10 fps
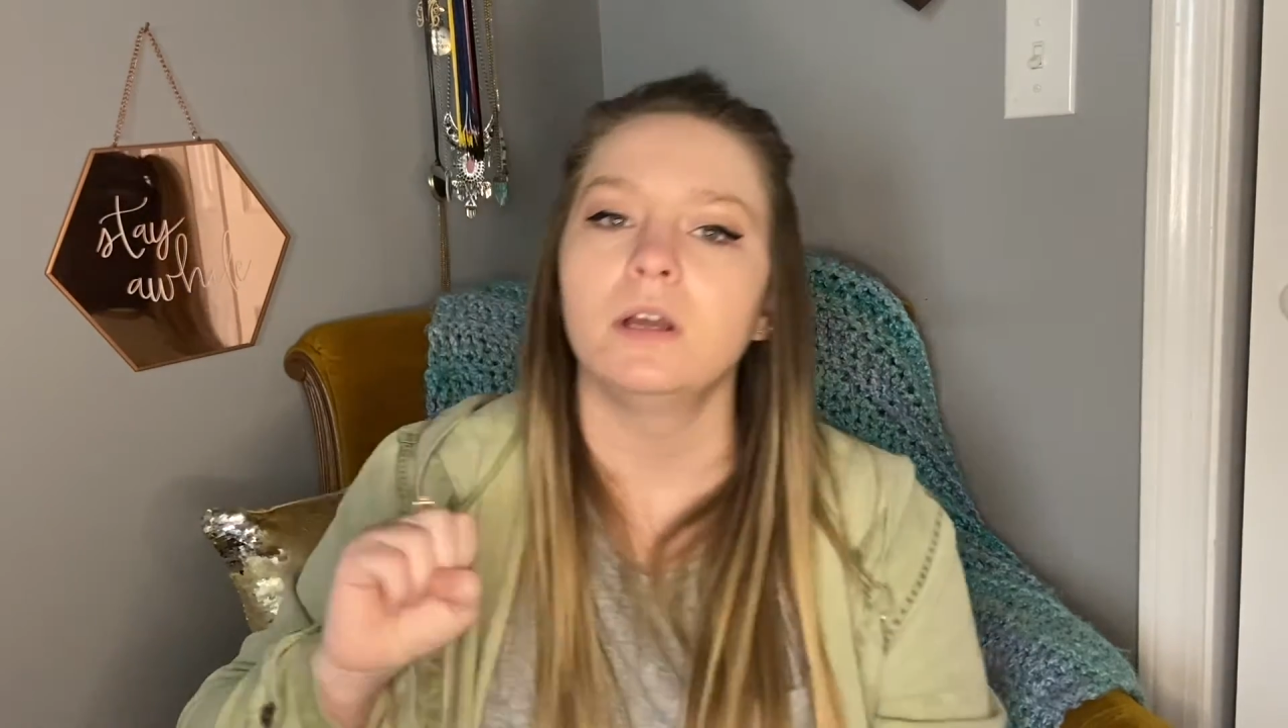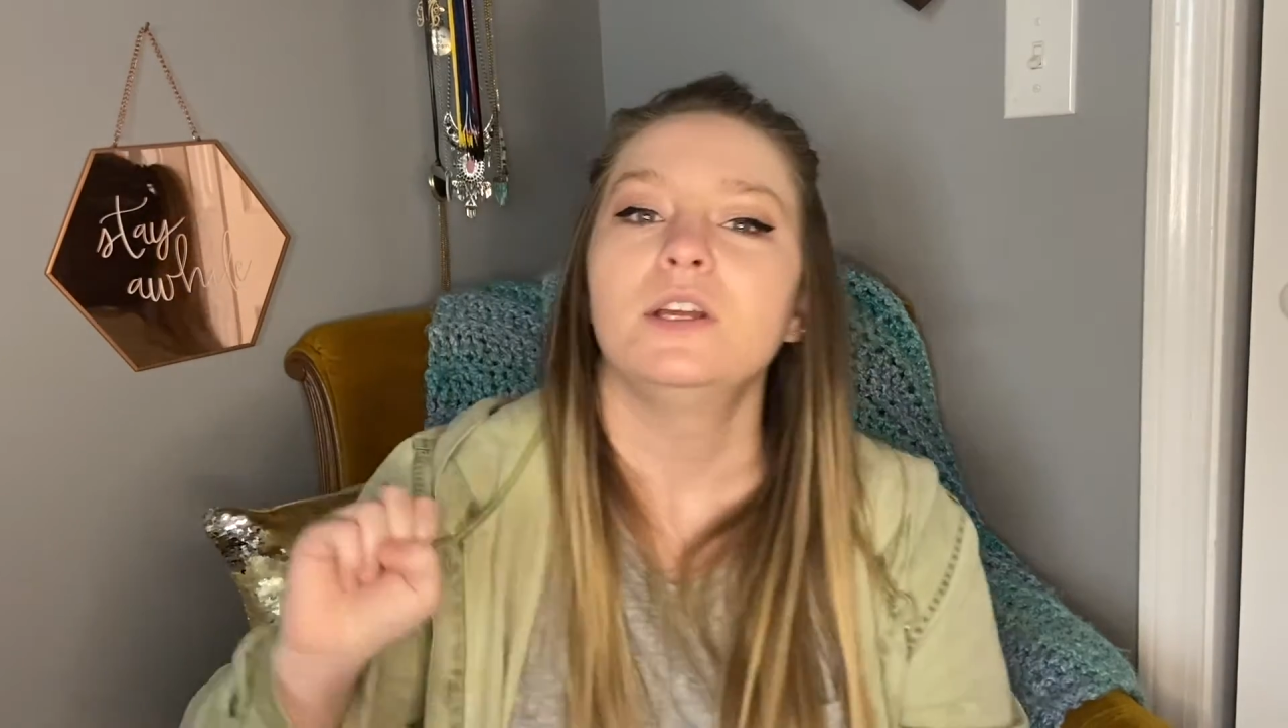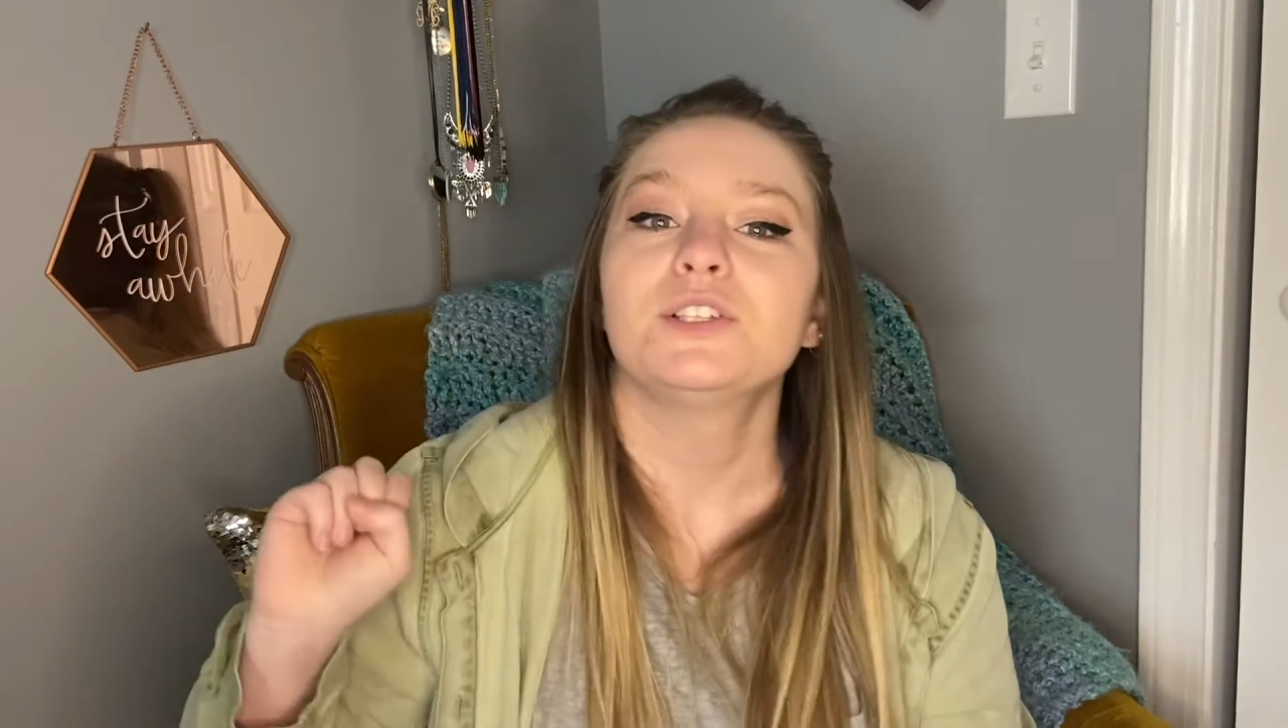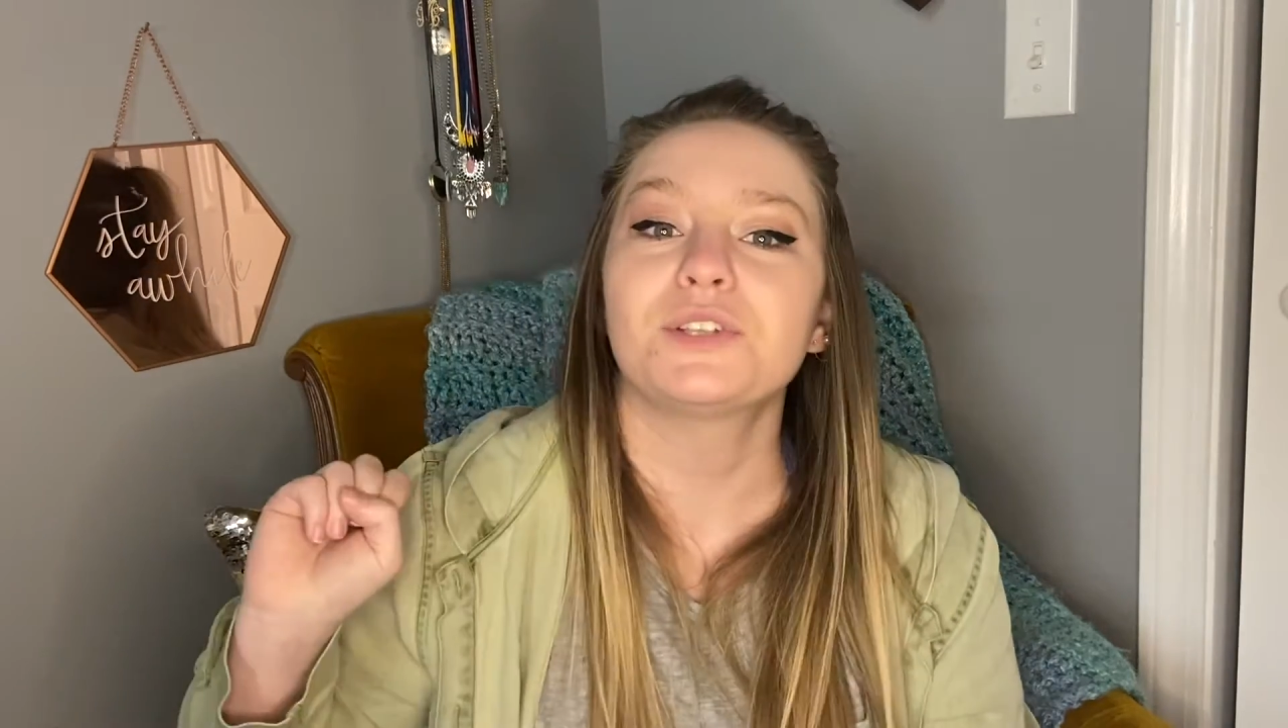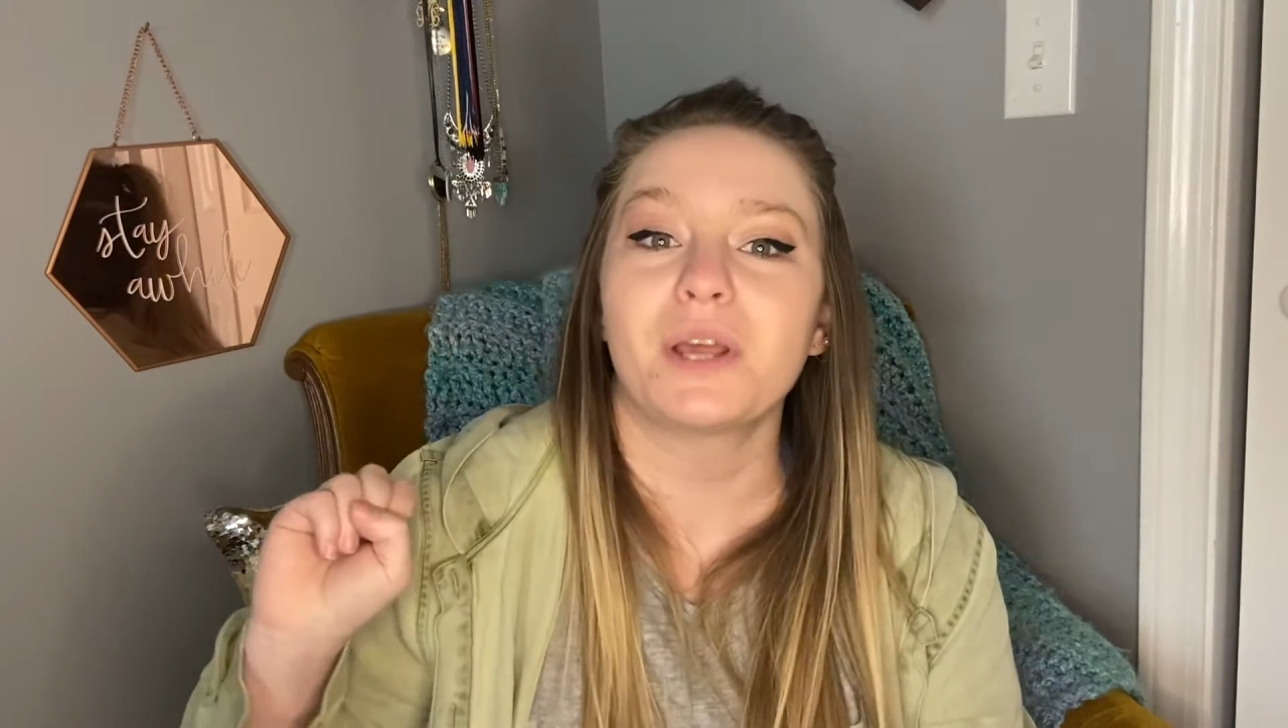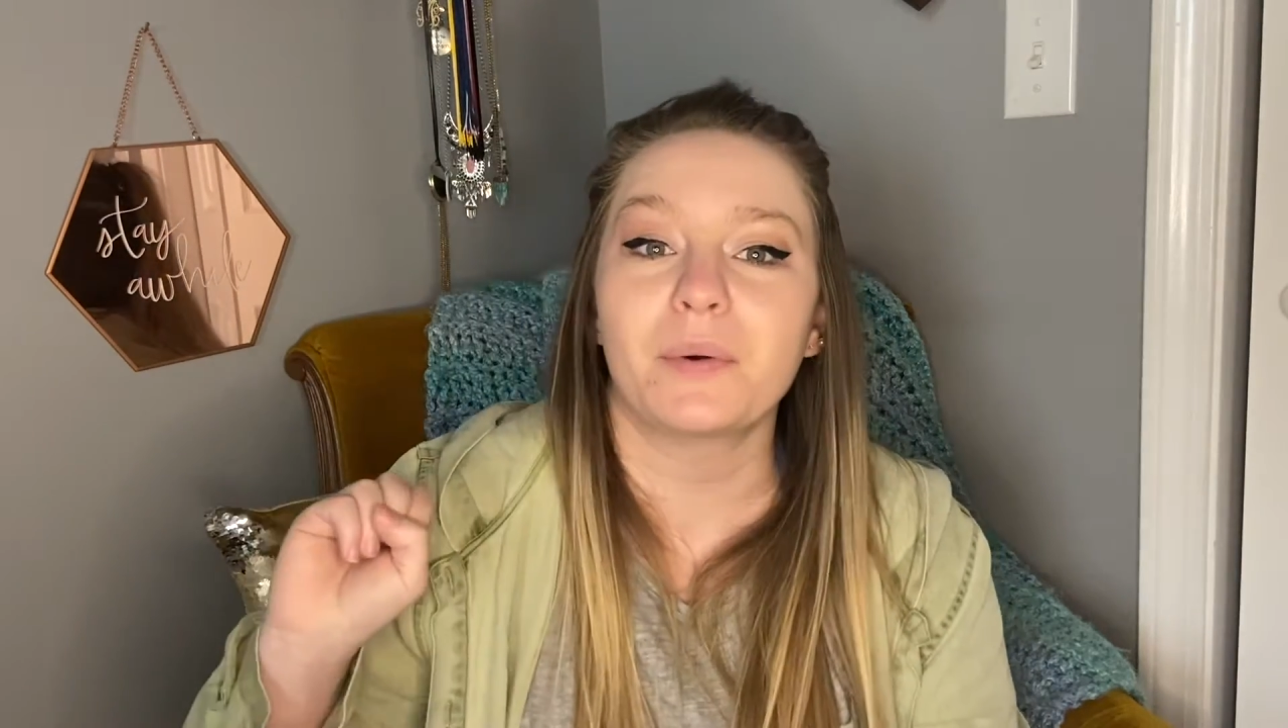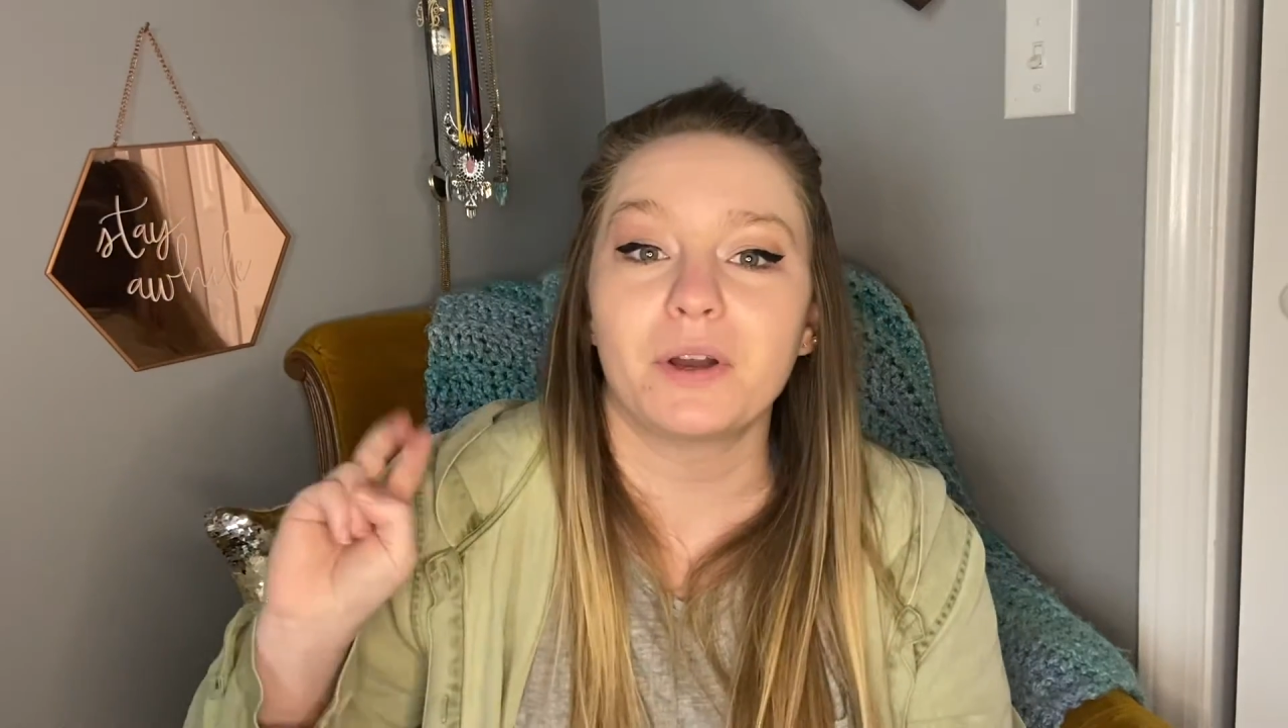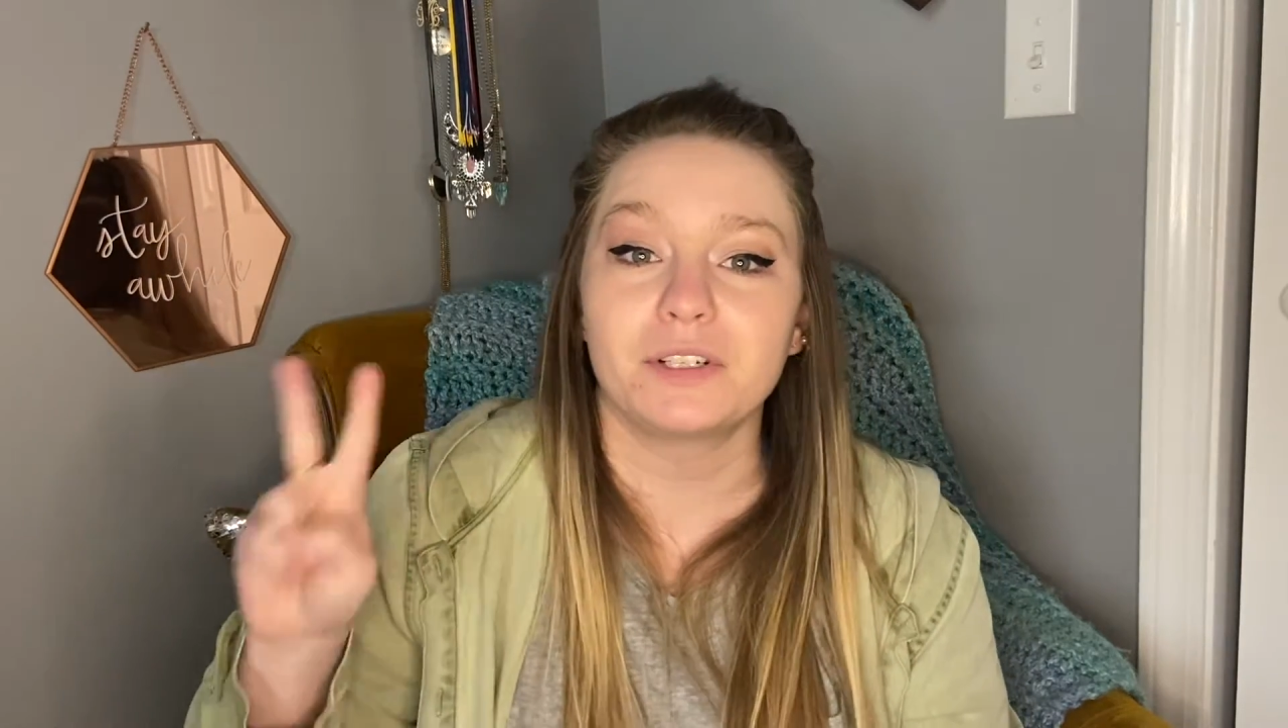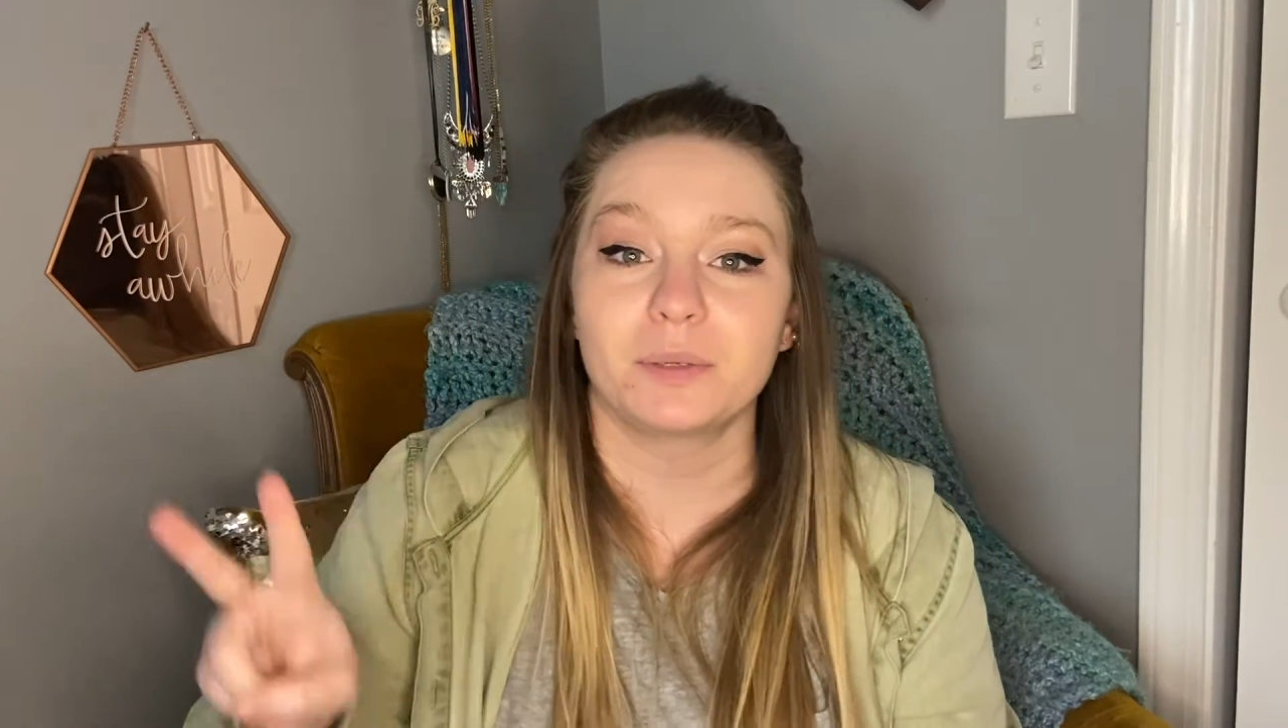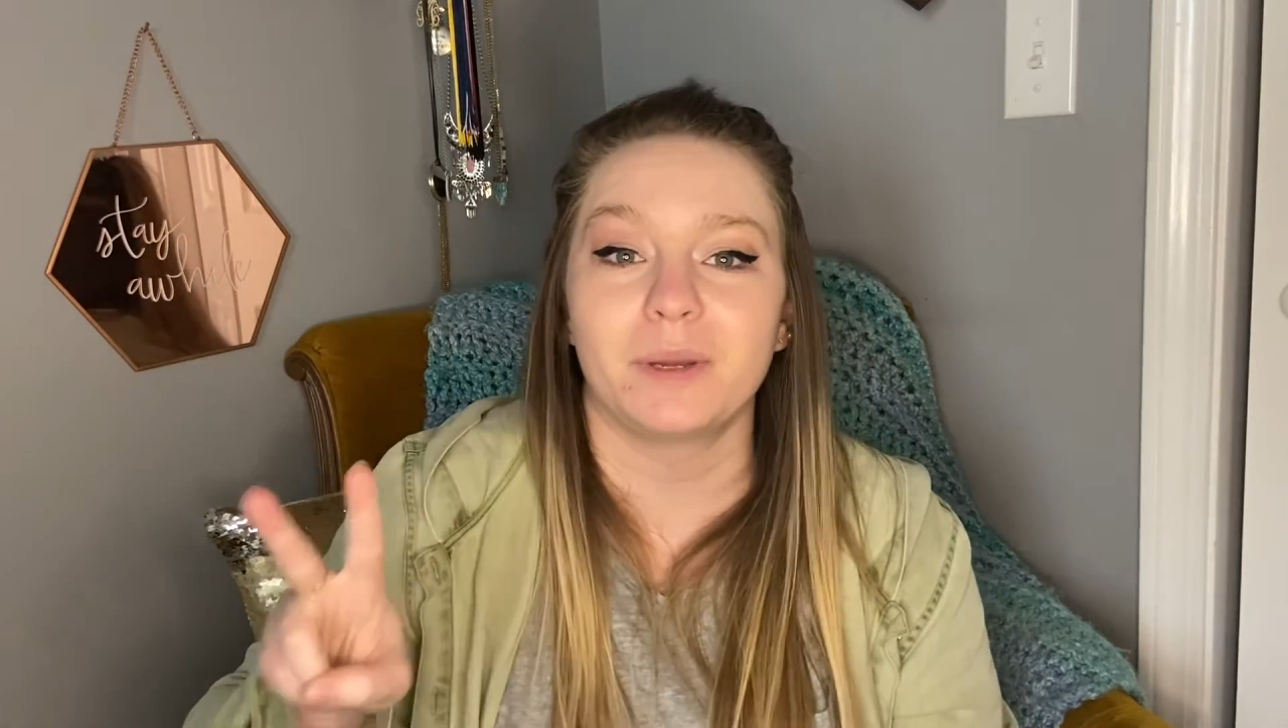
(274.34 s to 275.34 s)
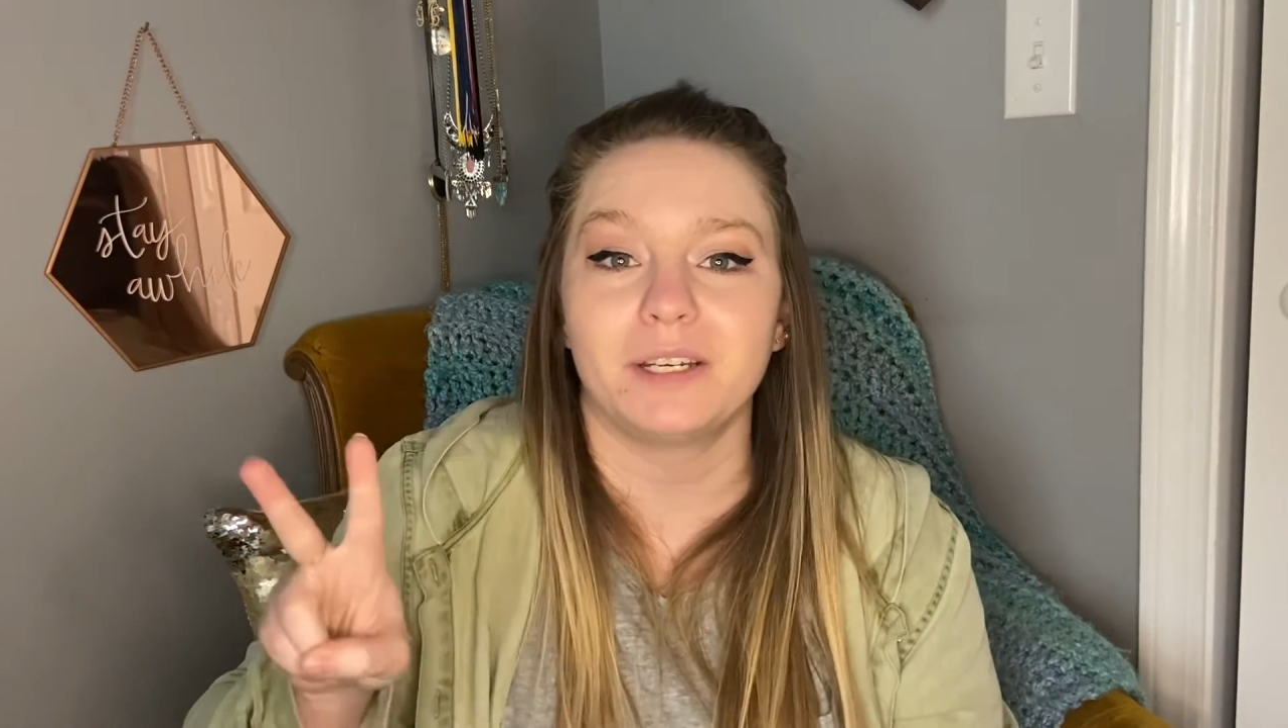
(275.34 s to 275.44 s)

So now on to my